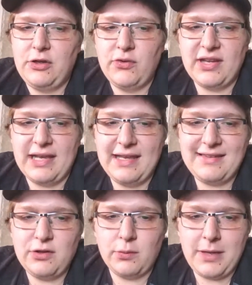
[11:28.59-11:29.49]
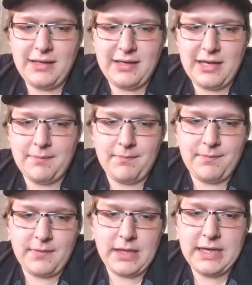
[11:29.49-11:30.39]
using his domain name.
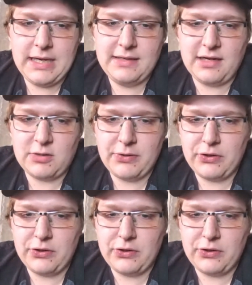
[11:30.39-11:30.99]
Dr.